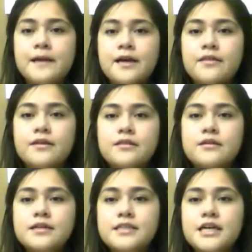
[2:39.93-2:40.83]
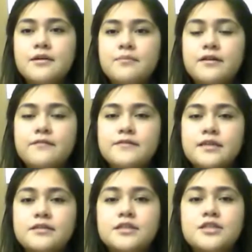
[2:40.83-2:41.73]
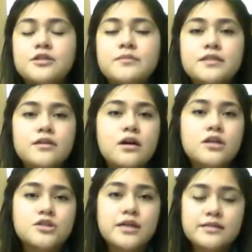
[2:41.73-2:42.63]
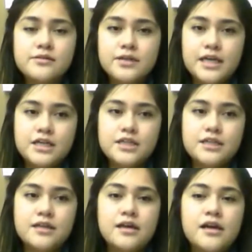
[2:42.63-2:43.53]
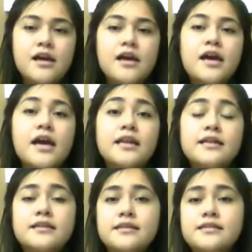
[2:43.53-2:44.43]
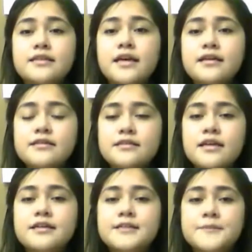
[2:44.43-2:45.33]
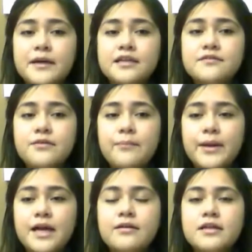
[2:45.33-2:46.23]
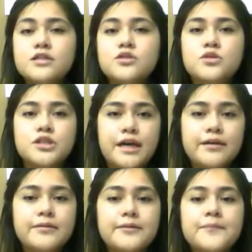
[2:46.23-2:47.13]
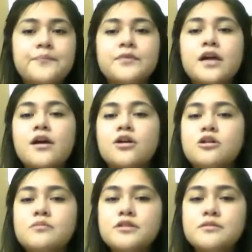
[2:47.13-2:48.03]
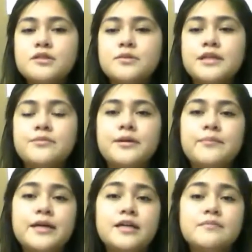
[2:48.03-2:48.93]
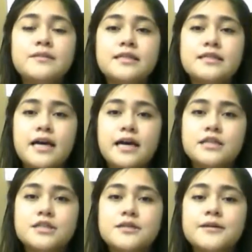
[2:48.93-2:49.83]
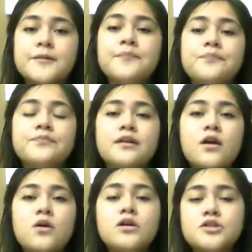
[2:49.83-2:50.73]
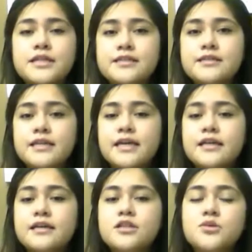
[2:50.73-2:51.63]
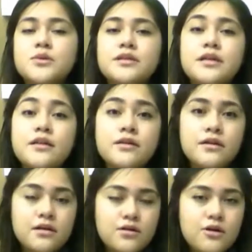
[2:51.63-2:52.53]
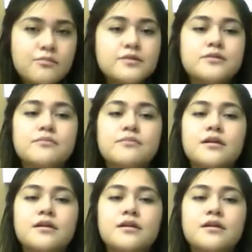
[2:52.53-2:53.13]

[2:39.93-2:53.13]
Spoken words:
The third type of Down syndrome is called translocation, and in this case, it is passed from parent to child. Chromosome 21 becomes attached or translocated to another chromosome,